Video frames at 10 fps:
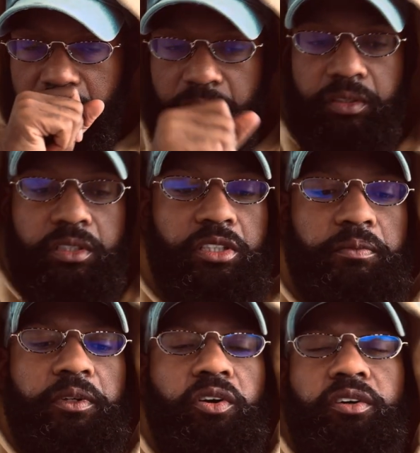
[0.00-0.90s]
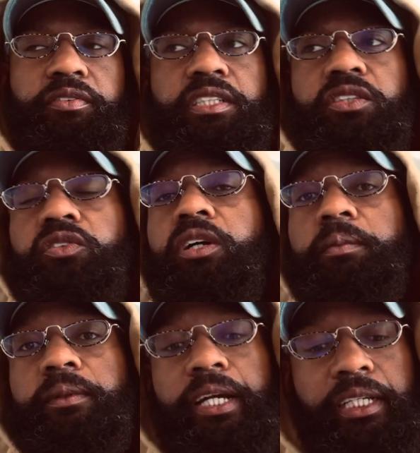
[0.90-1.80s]
or if it's
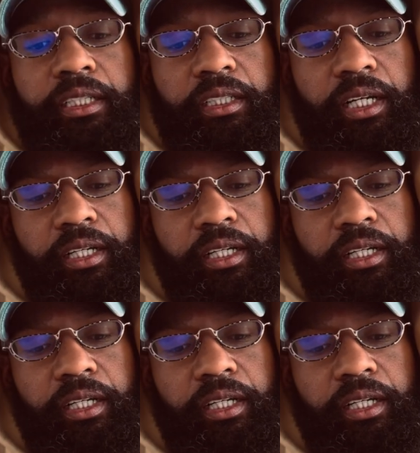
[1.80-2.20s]
incorporating